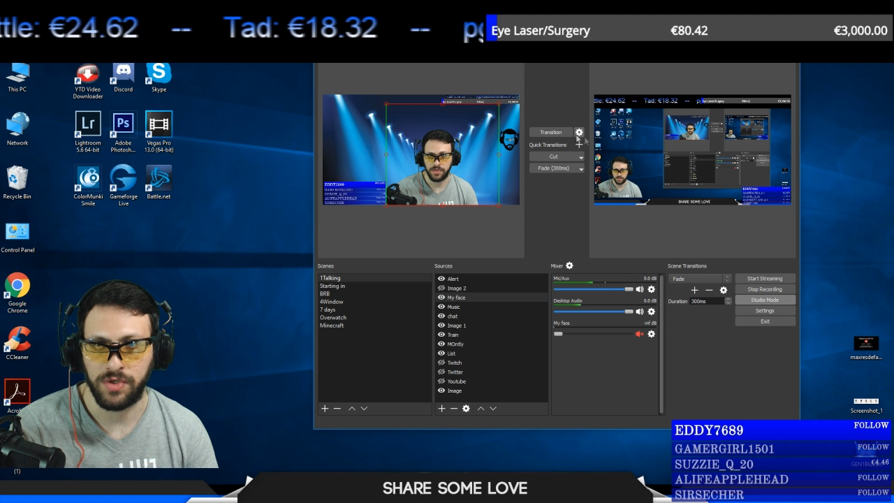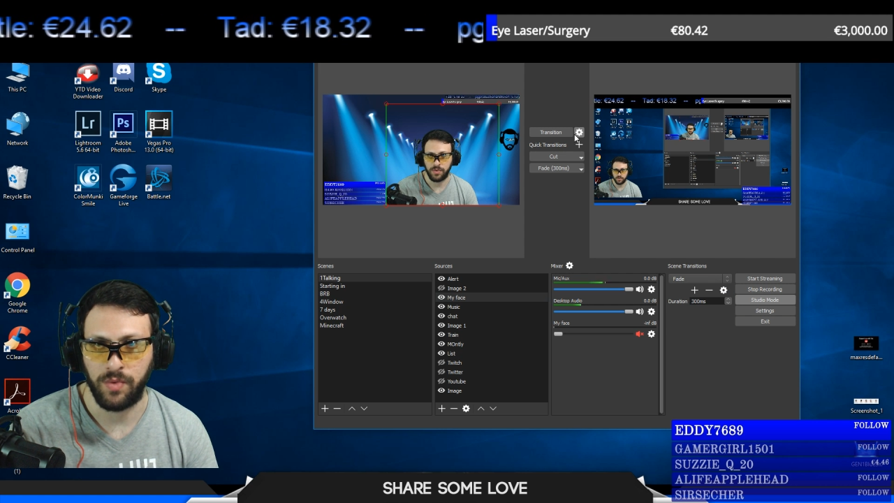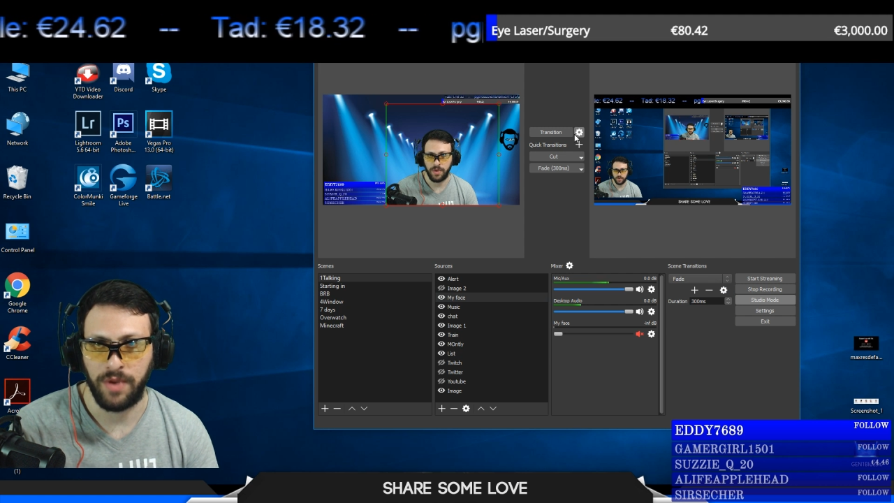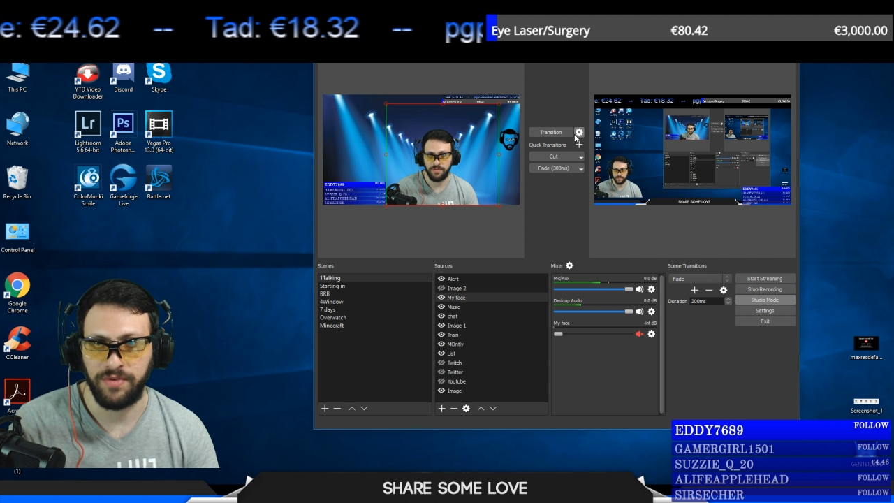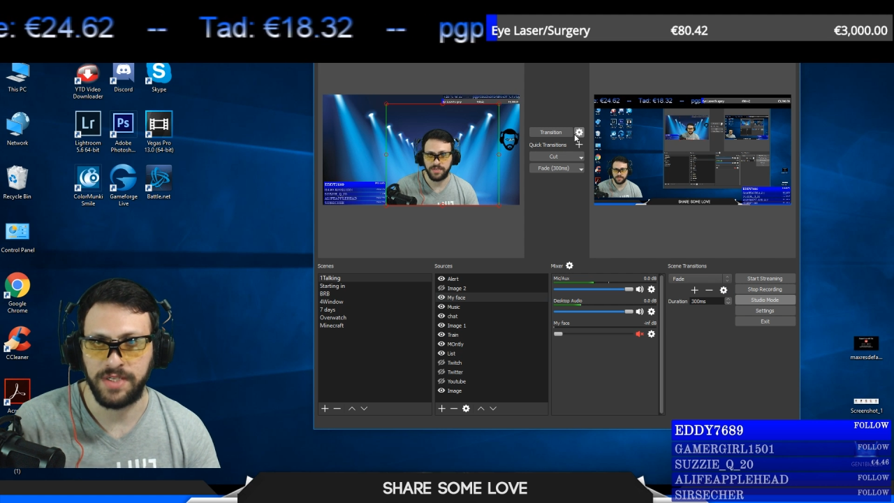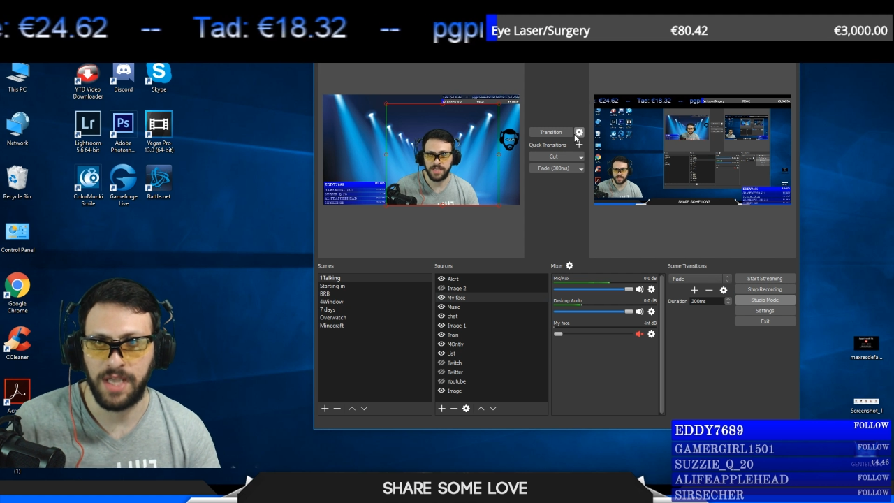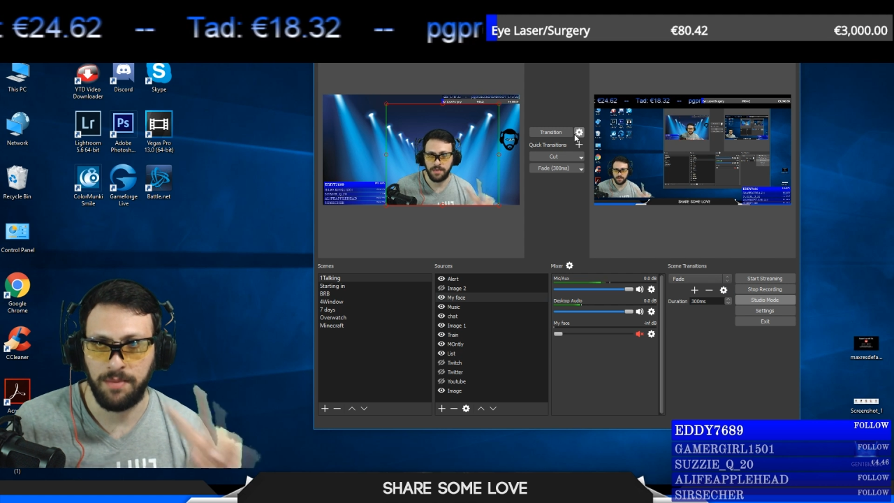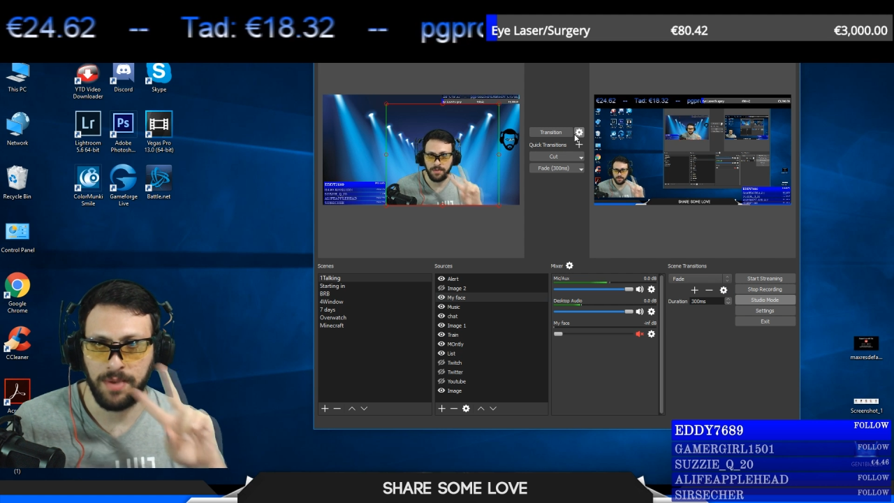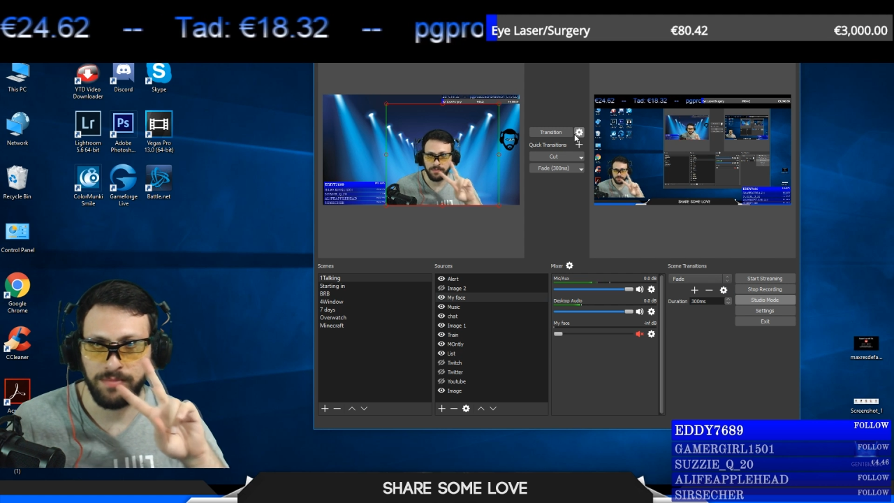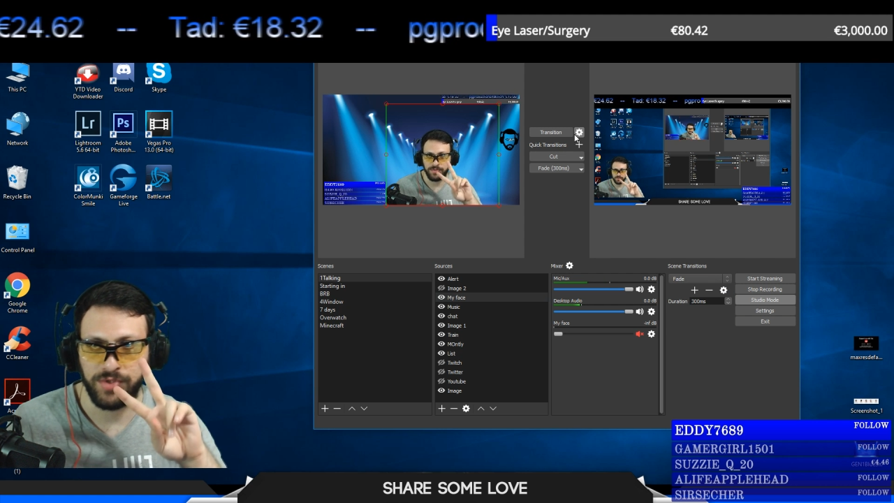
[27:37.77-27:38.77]
So every
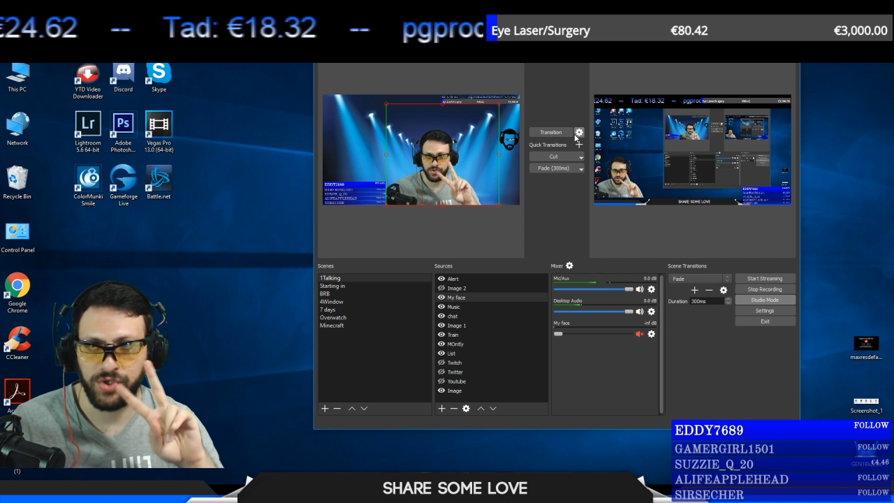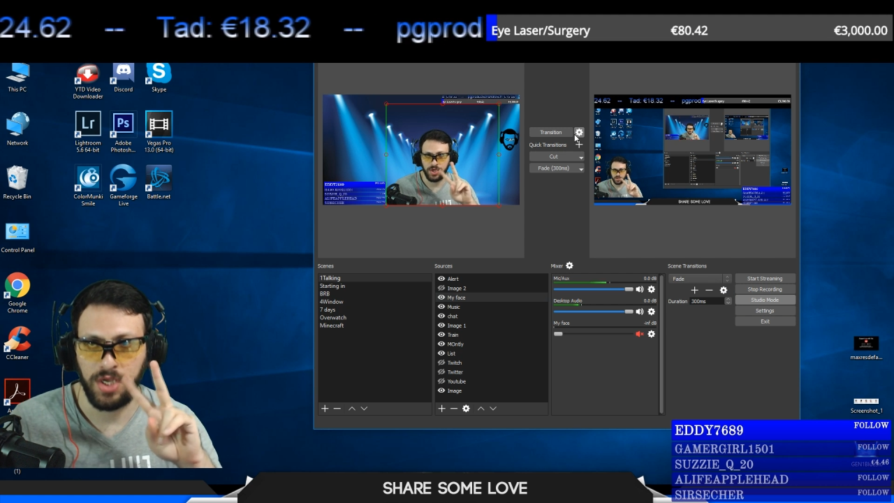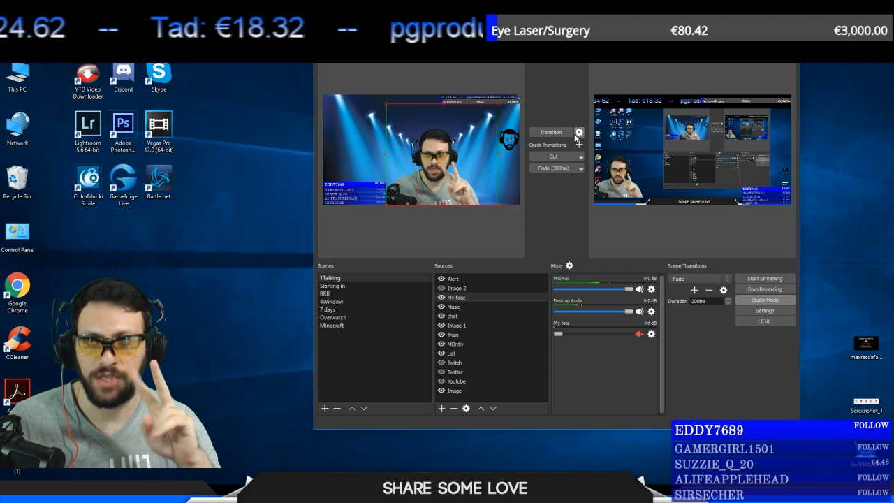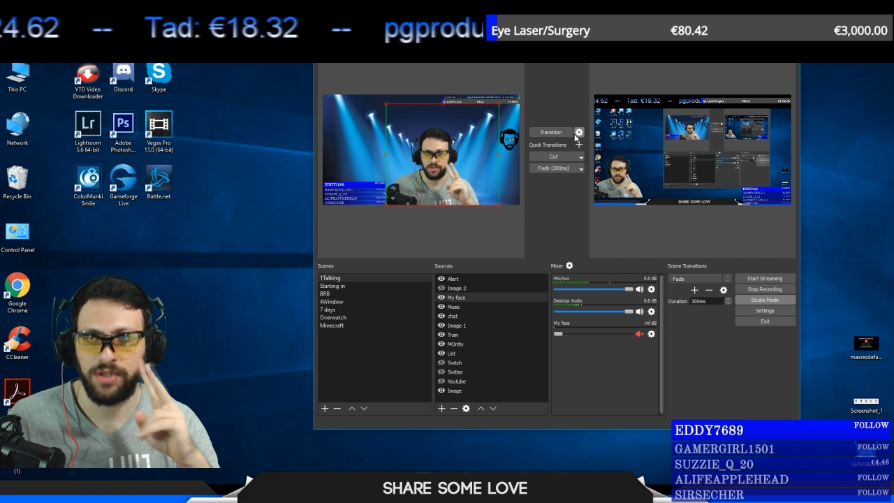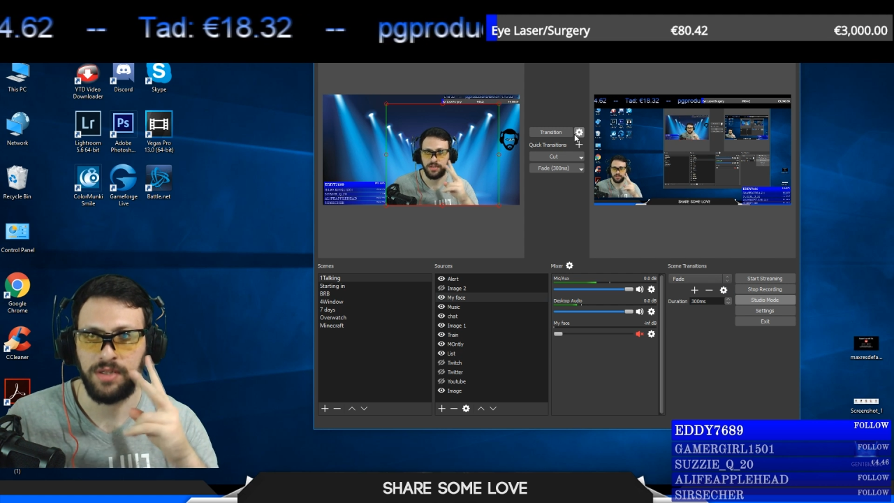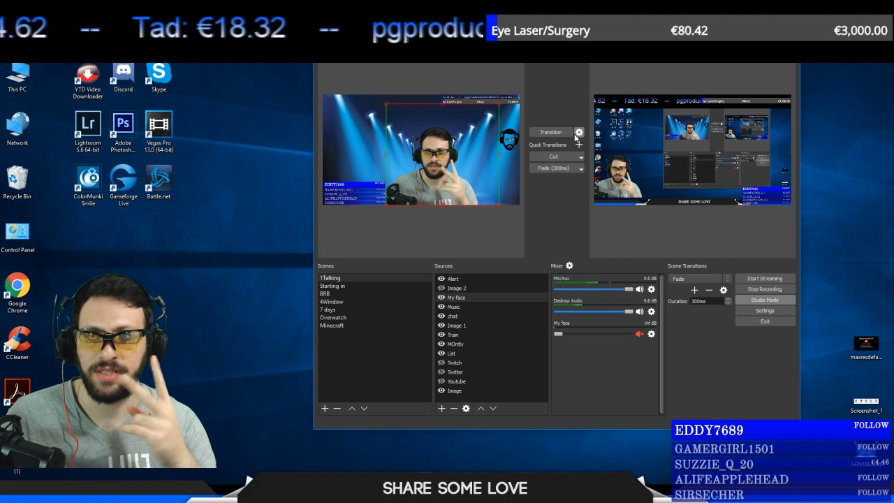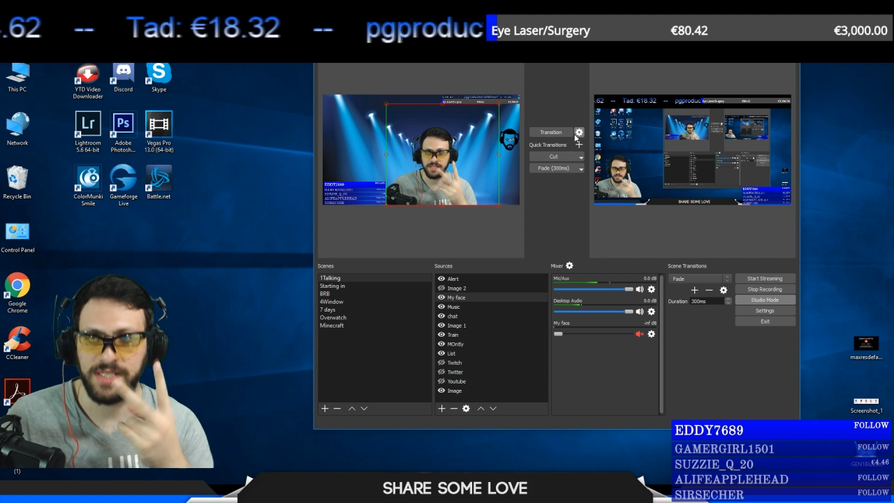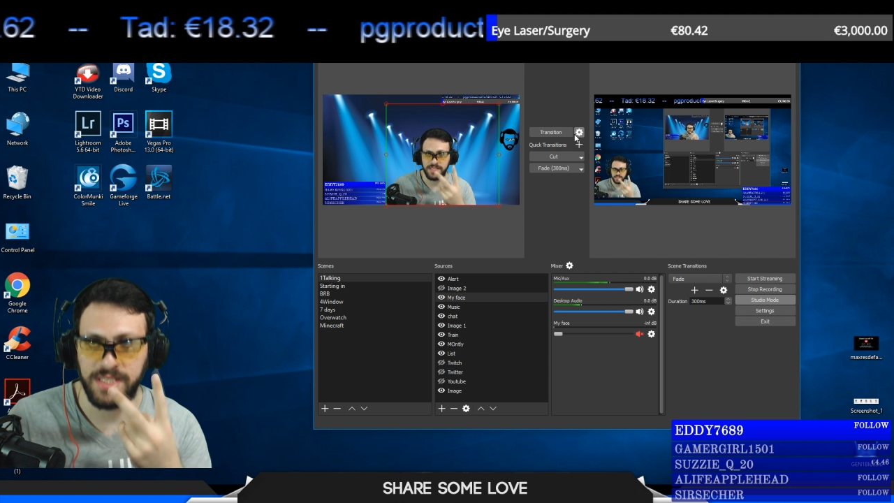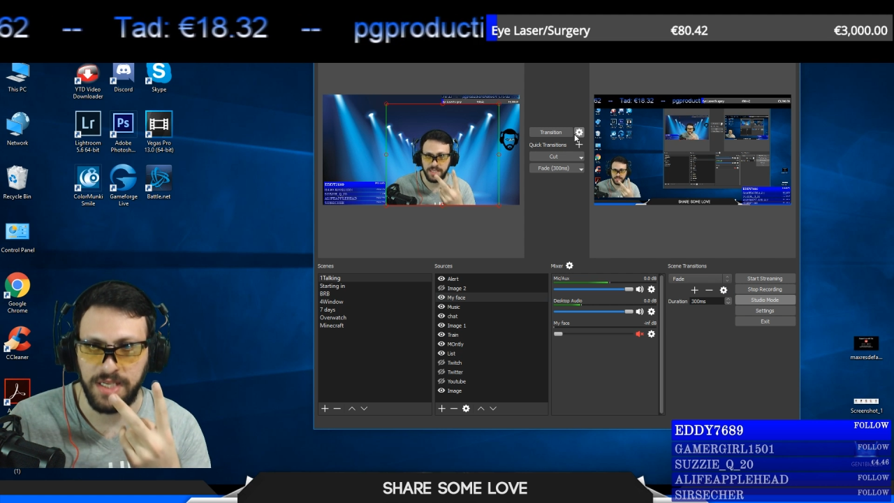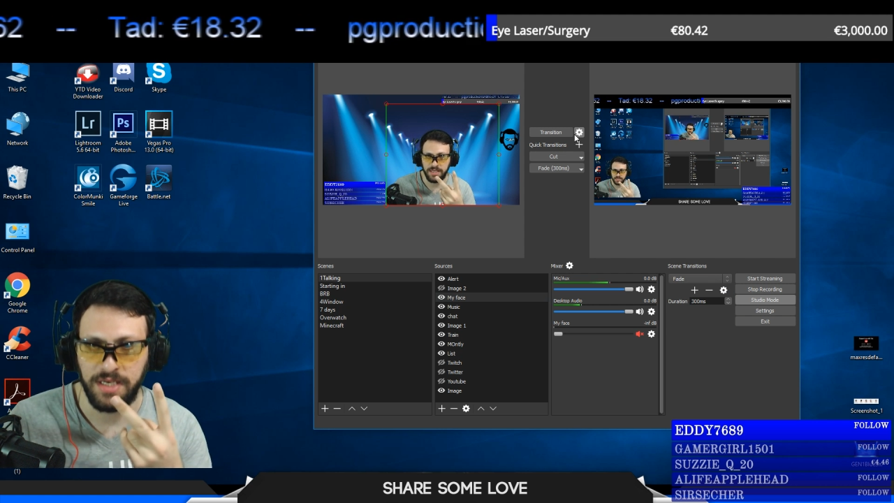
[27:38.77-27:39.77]
time I'm changing
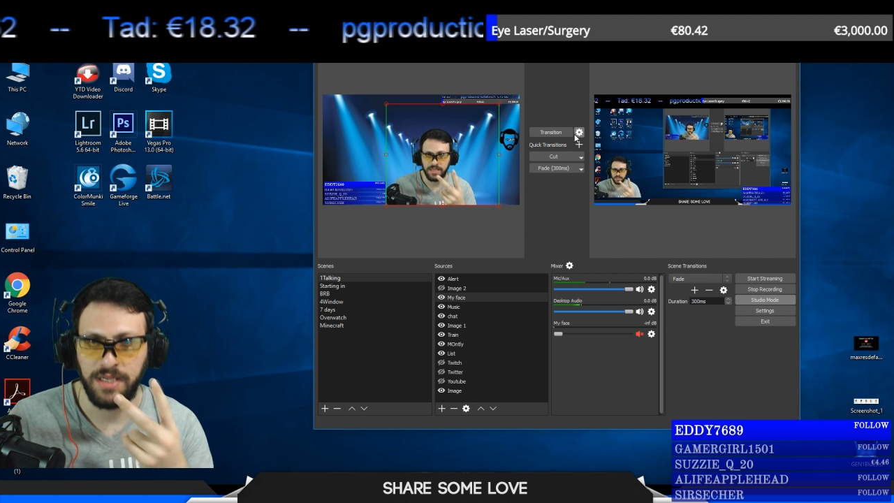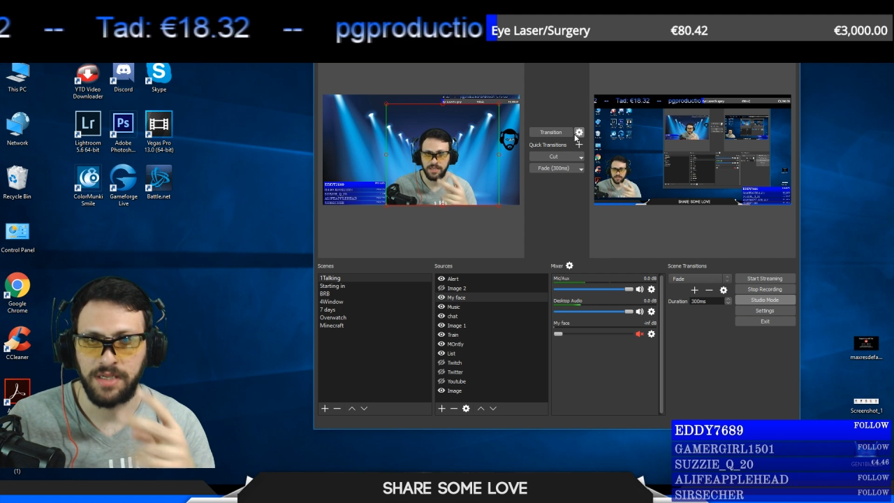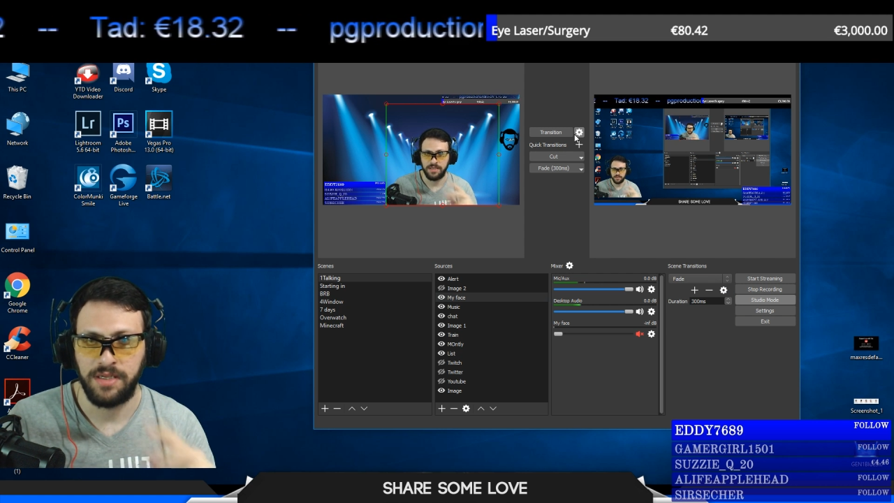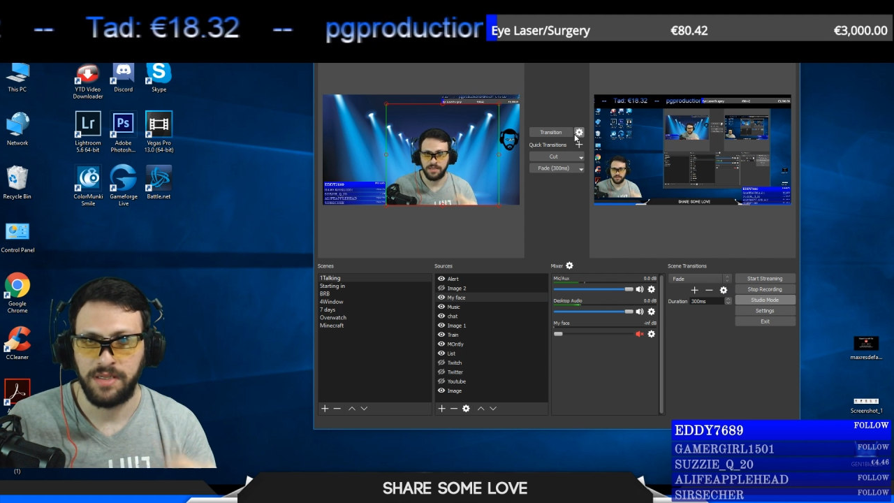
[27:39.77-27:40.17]
the scene,